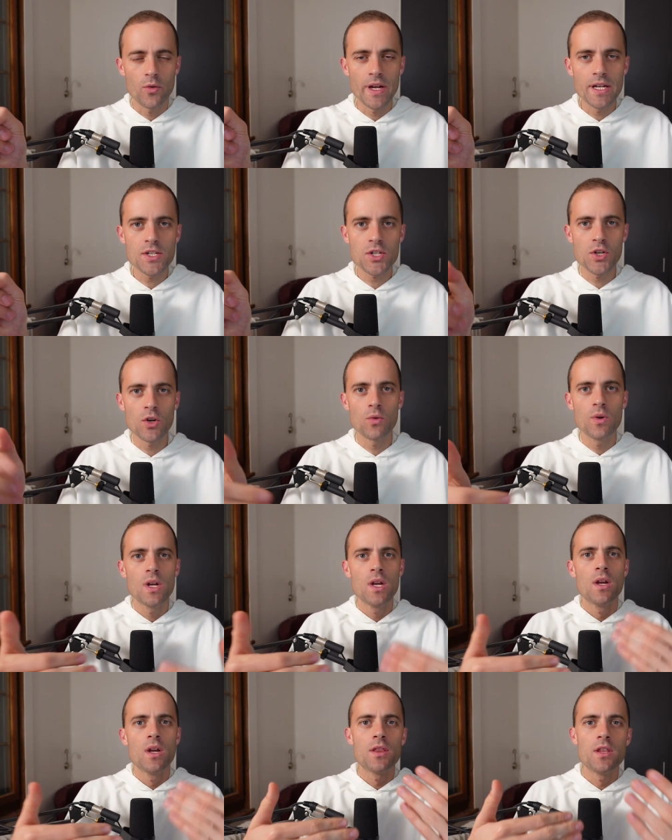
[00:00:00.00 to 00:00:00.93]
All right?
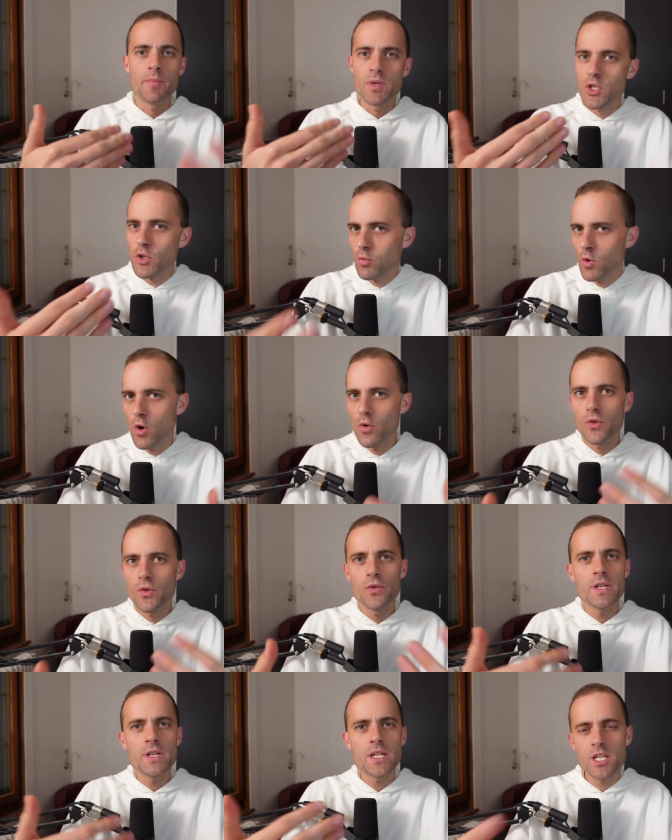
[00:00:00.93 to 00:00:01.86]
So the
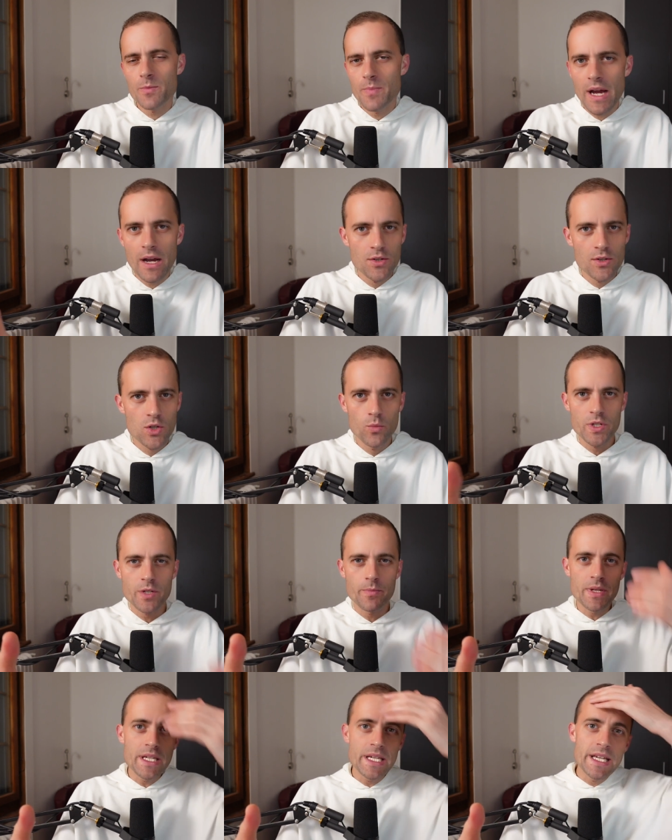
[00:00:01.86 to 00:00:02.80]
betrothal, the espousal
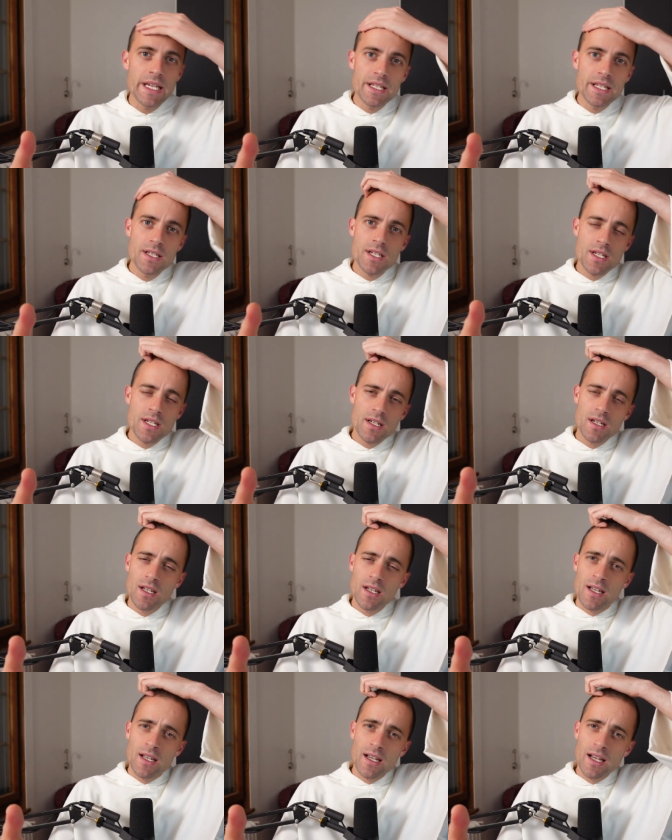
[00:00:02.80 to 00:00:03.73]
which begins
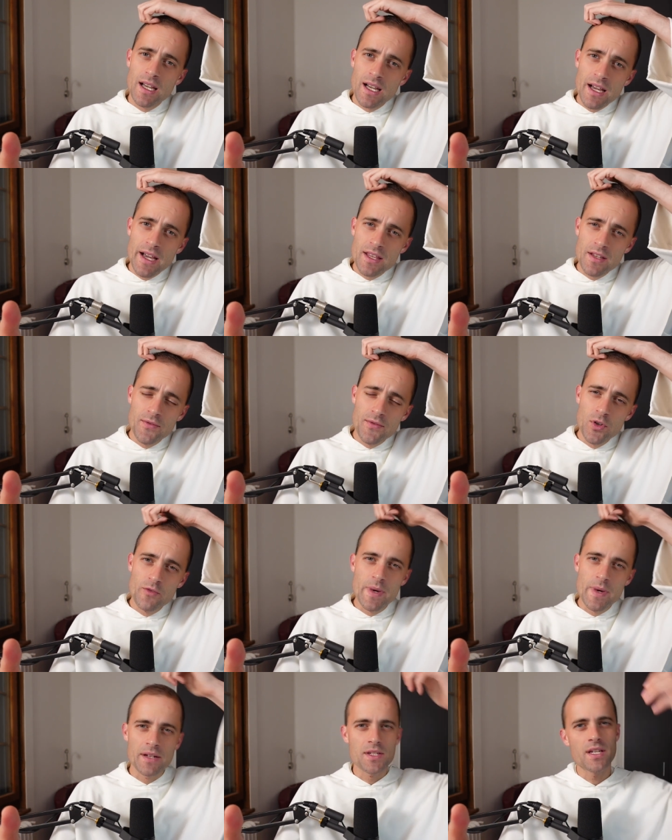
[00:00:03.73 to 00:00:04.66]
uh, at the
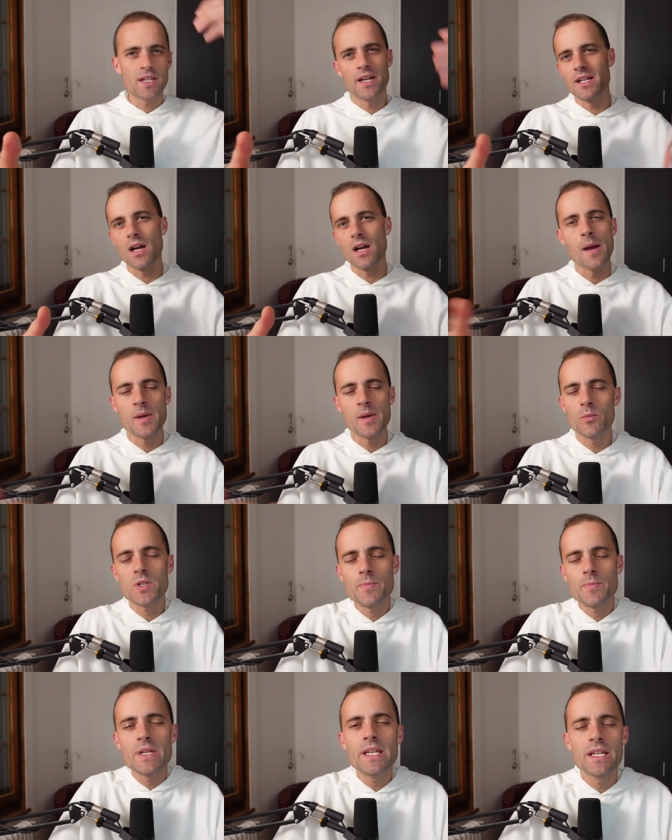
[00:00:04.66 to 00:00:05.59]
foot of Mount Sinai, I
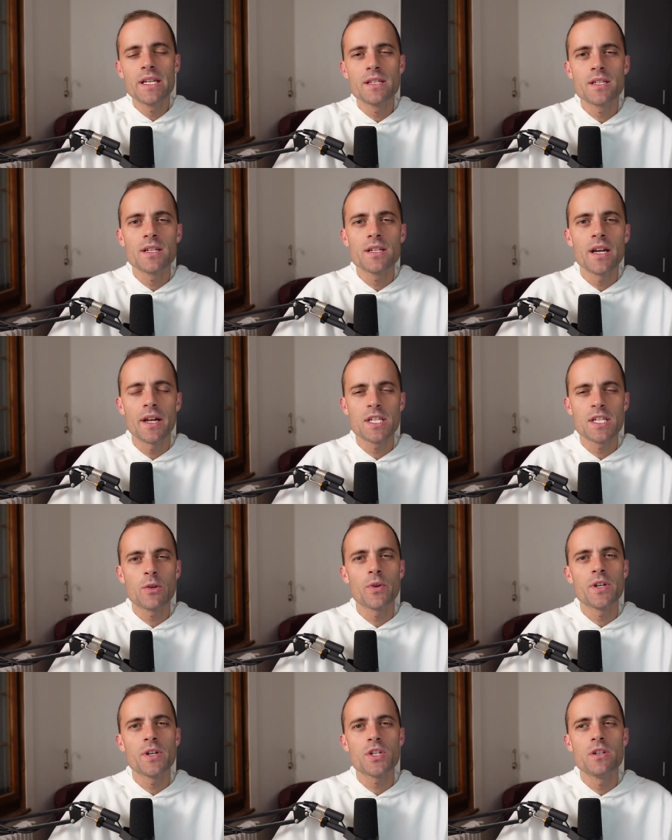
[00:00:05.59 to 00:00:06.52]
mean, which begins in
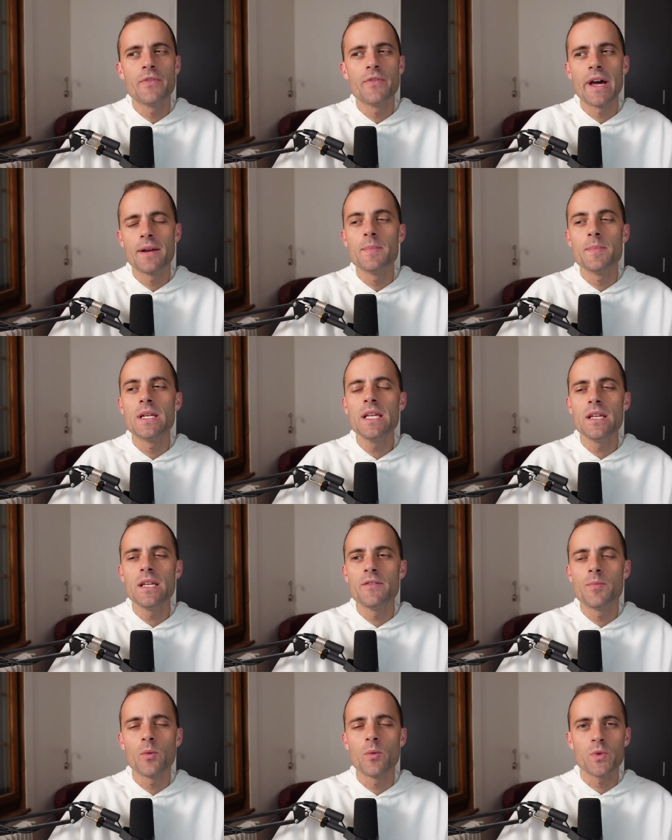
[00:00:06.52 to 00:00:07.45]
God's creation of Adam and
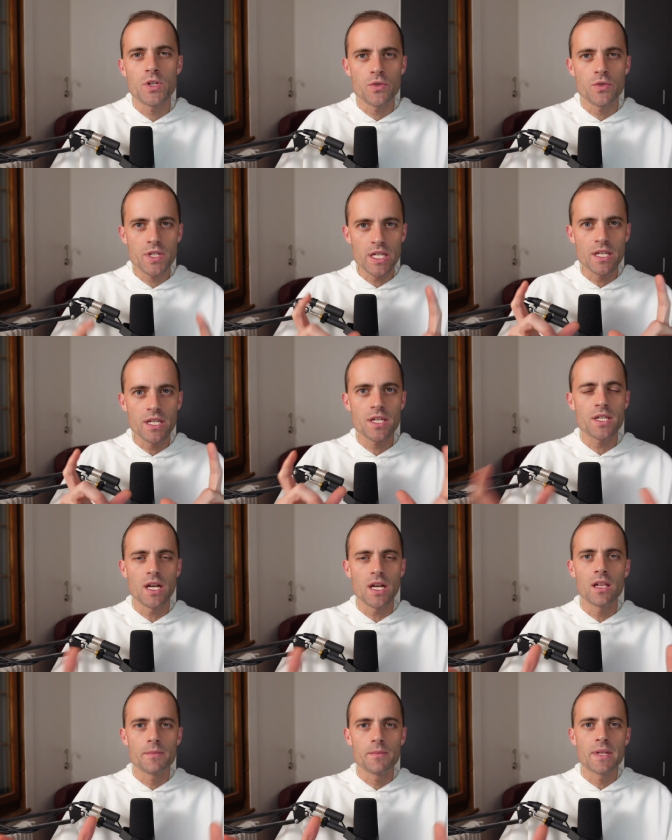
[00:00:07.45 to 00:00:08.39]
Eve, but which you see
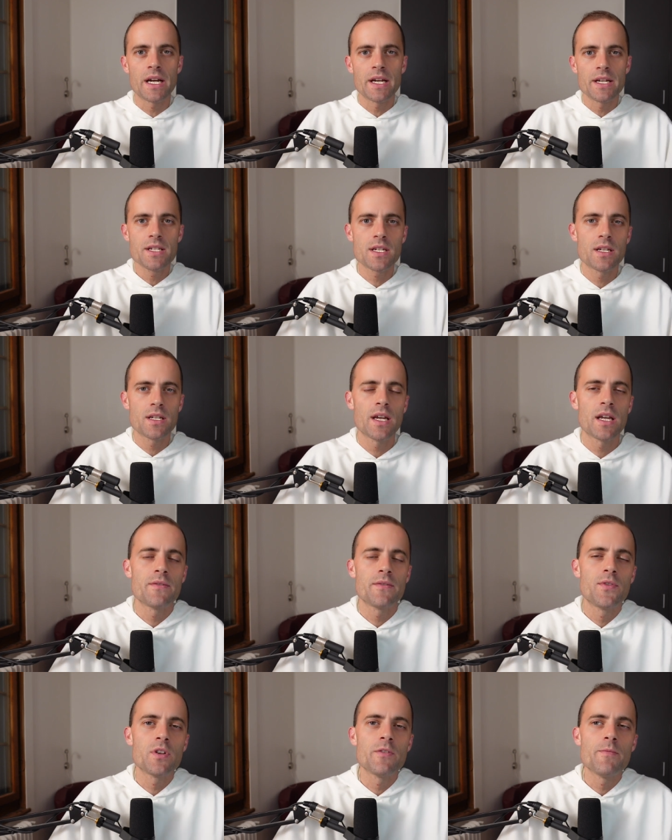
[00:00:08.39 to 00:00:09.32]
solemnized
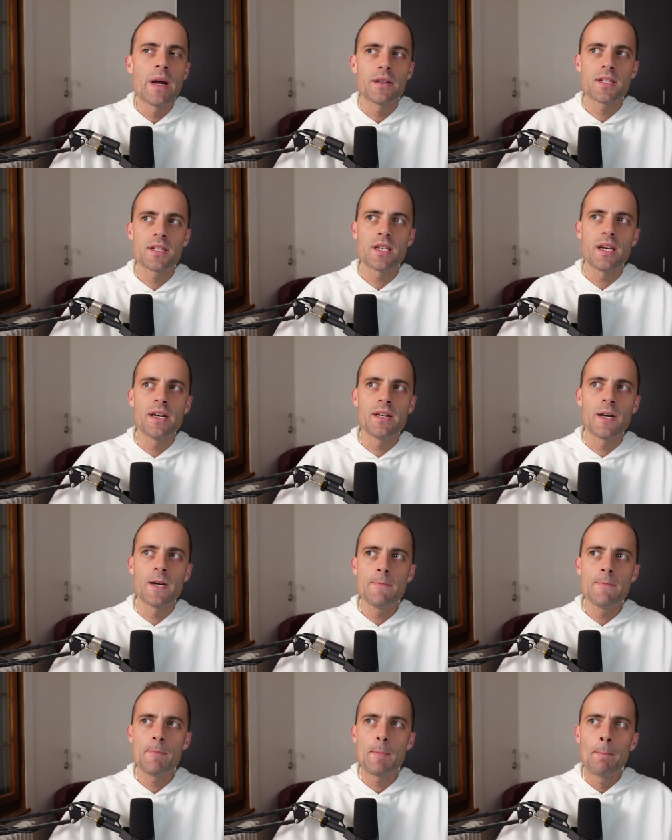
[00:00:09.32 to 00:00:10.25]
at the foot of Mount
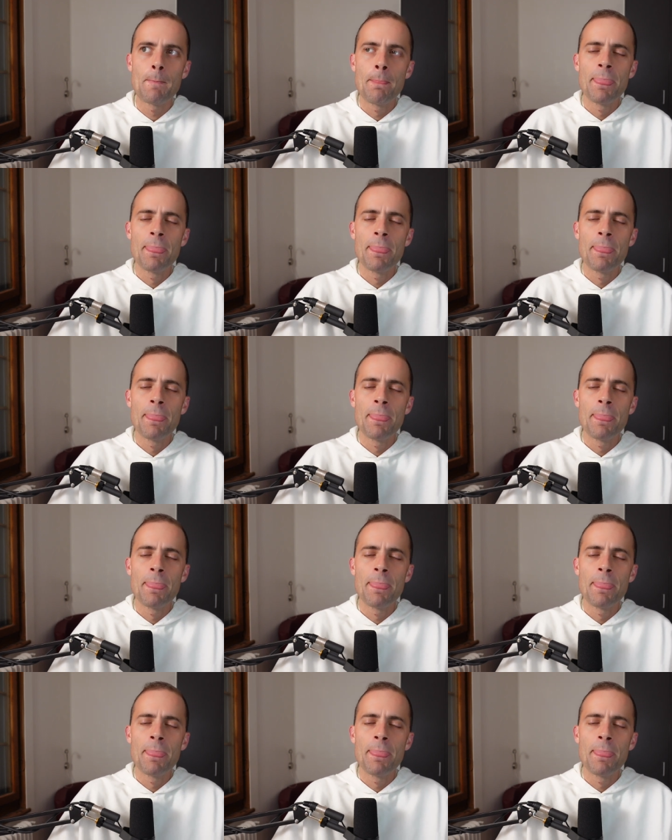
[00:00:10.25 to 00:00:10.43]
Sinai,